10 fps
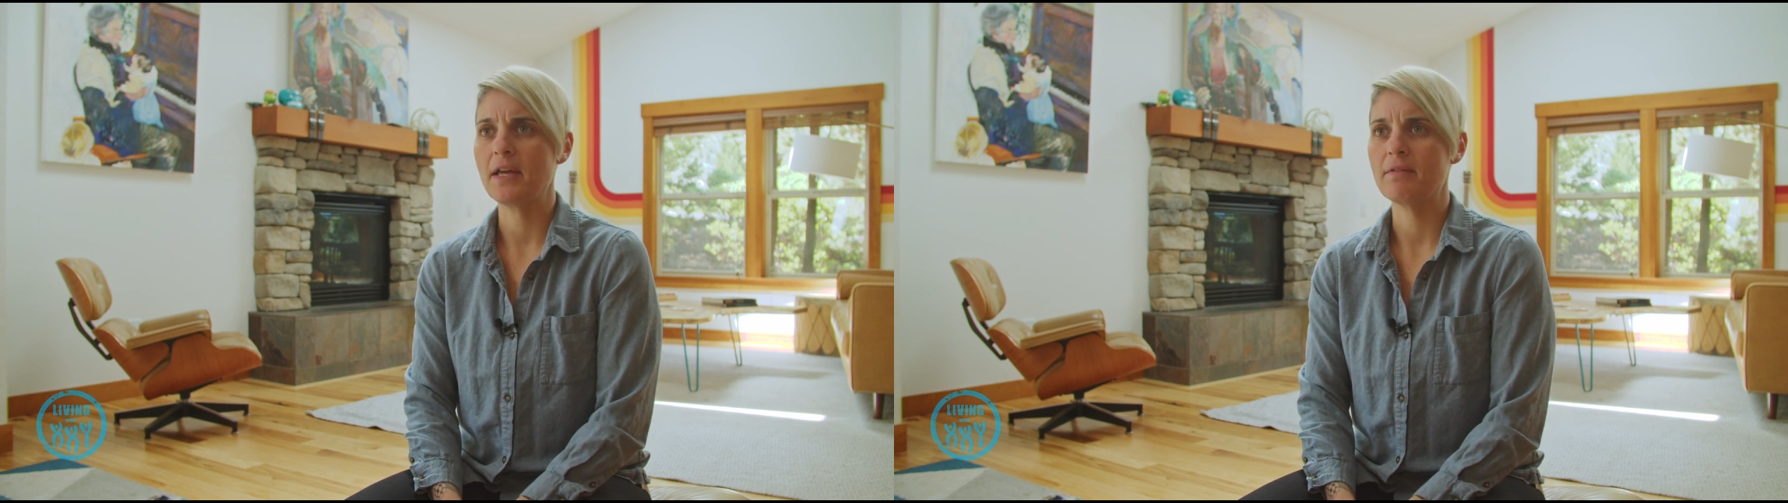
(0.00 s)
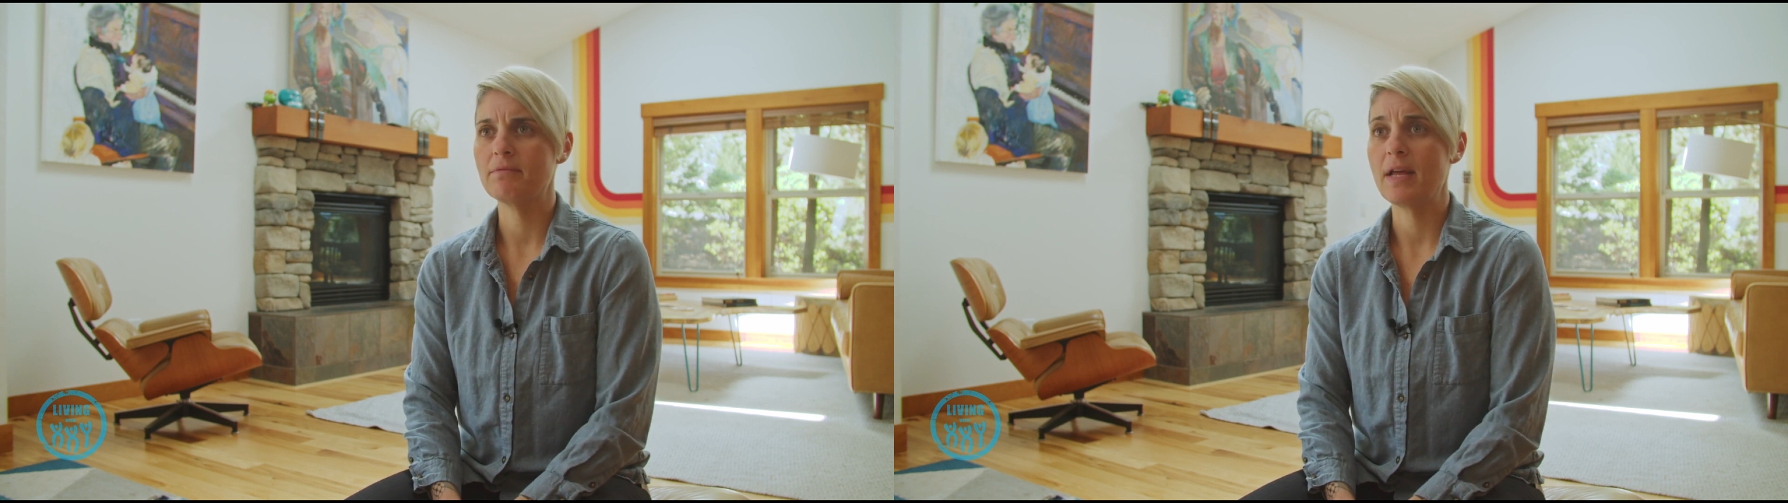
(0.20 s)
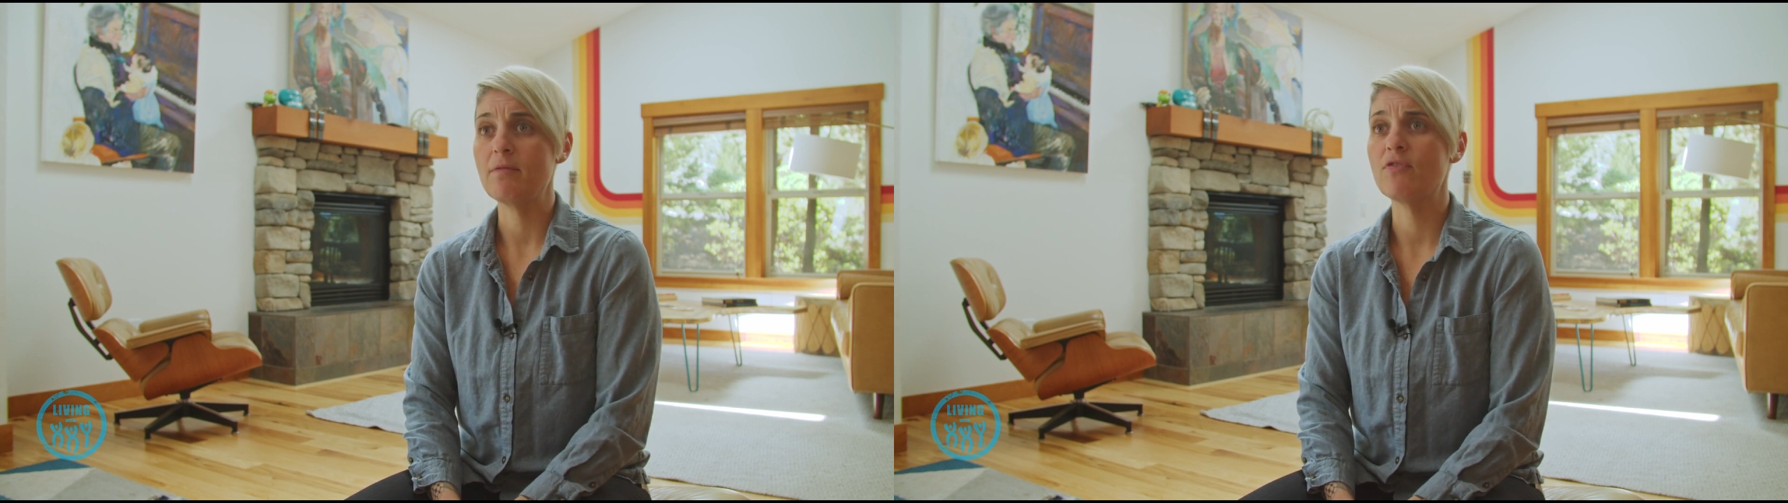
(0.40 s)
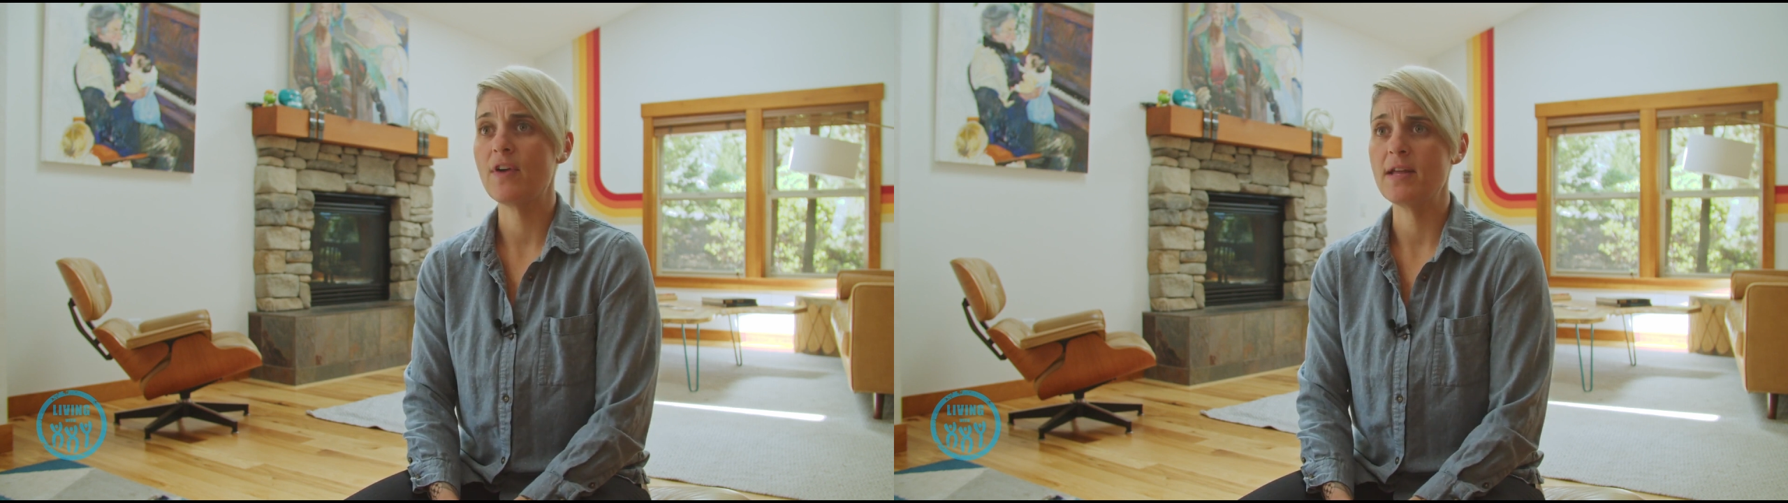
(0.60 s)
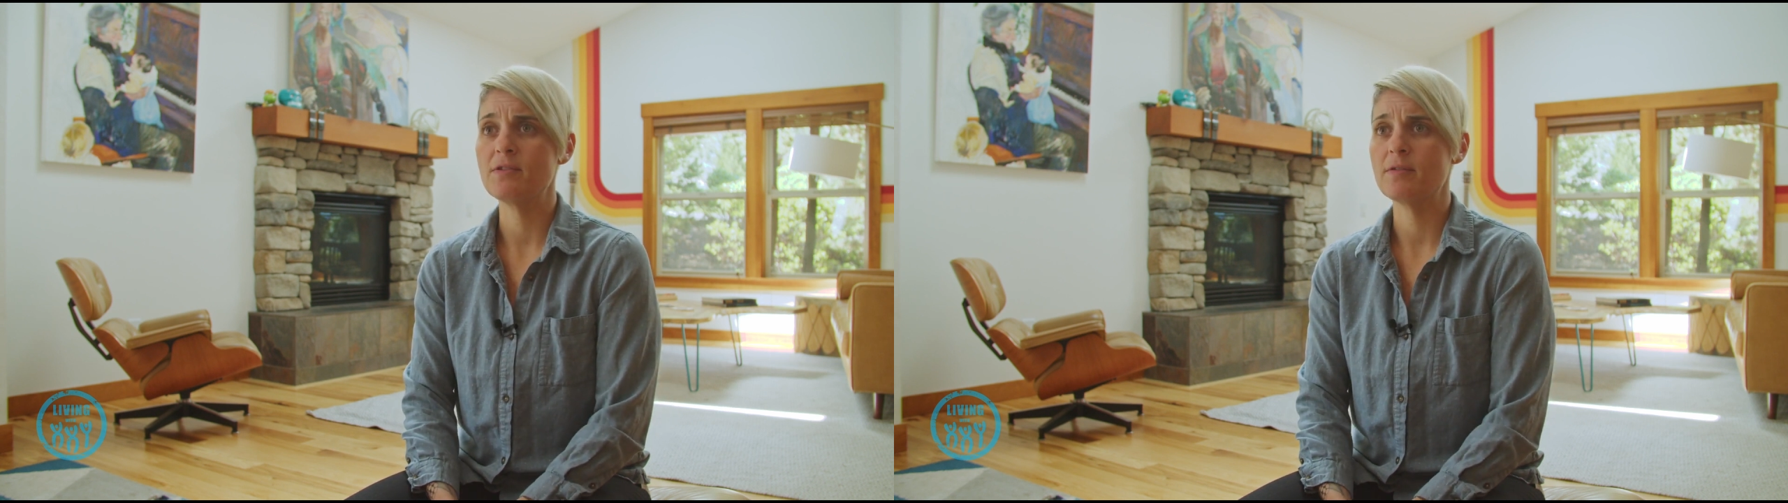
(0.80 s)
and
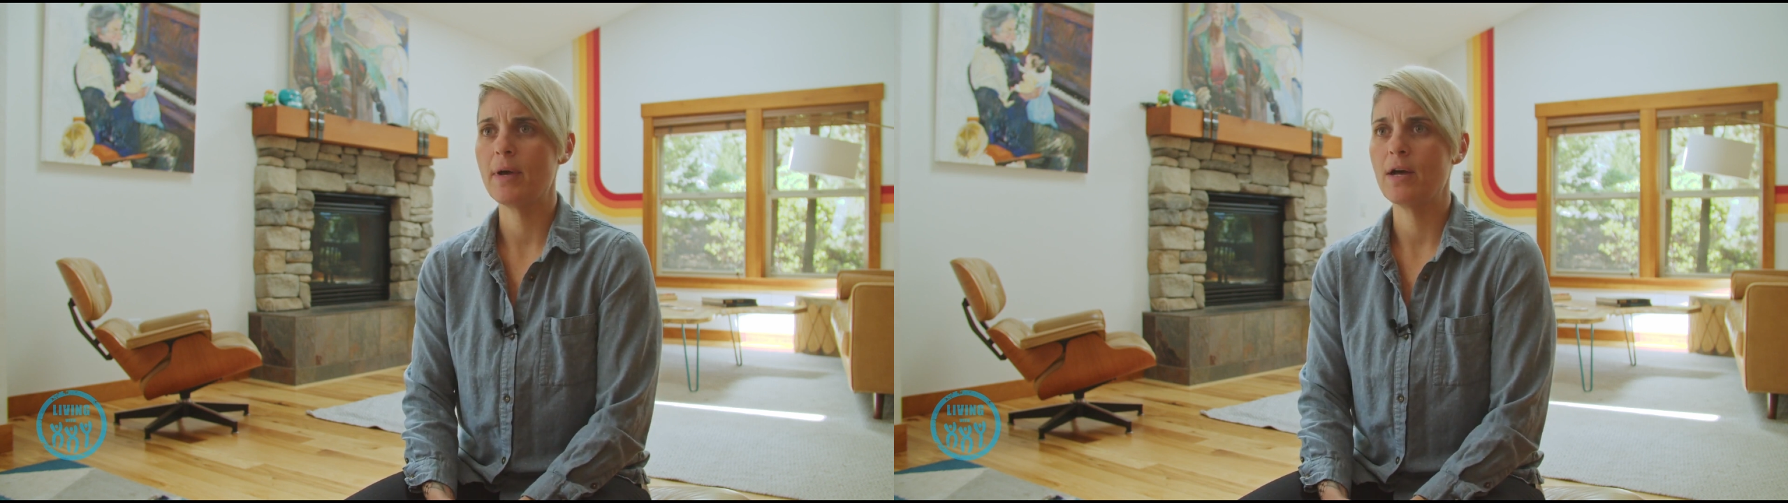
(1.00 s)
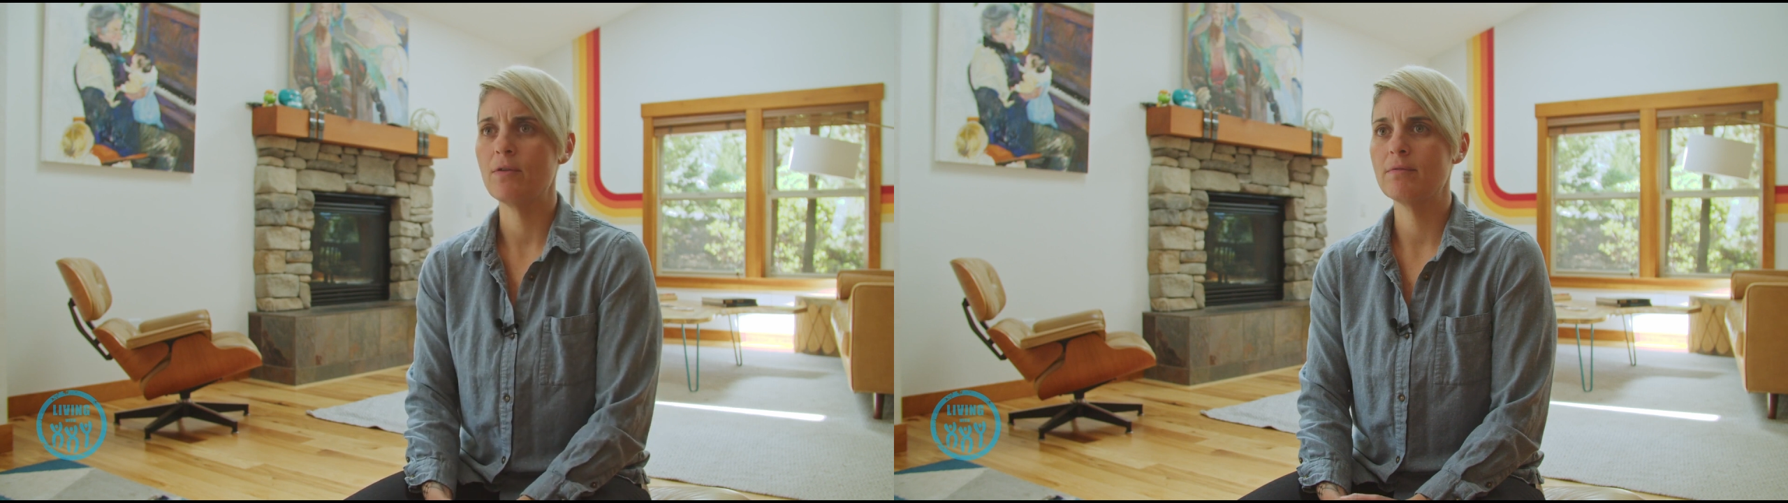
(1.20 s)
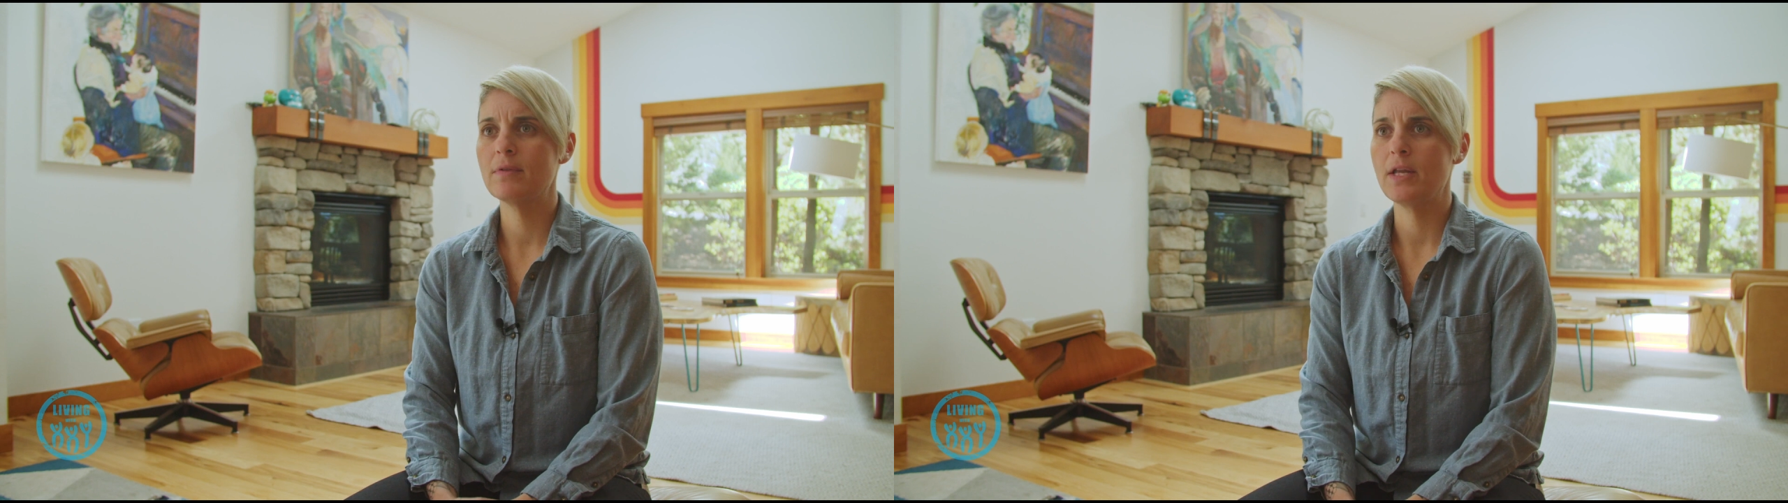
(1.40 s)
friends about,